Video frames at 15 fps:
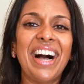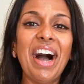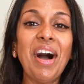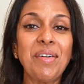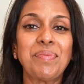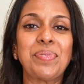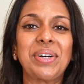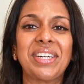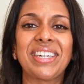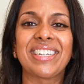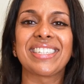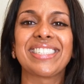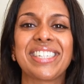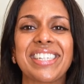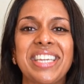up,
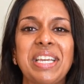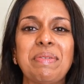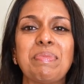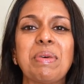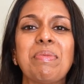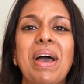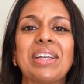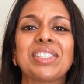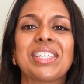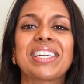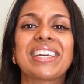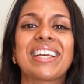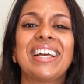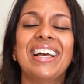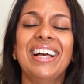to keep the
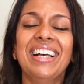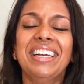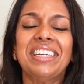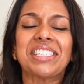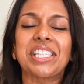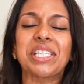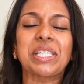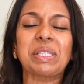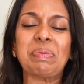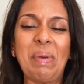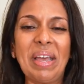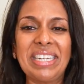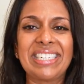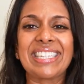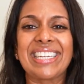magic
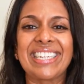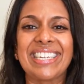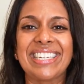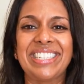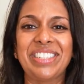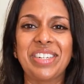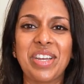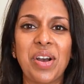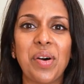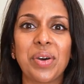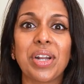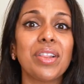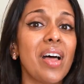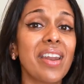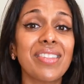suspended, And
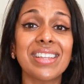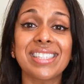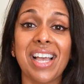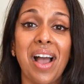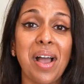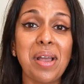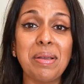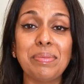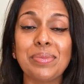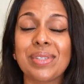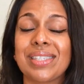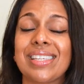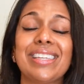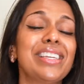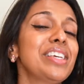a lot of the
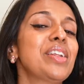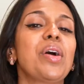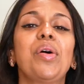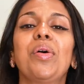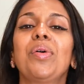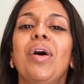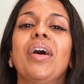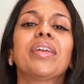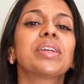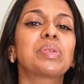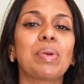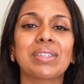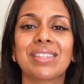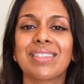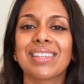times,
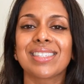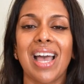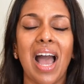unexpected things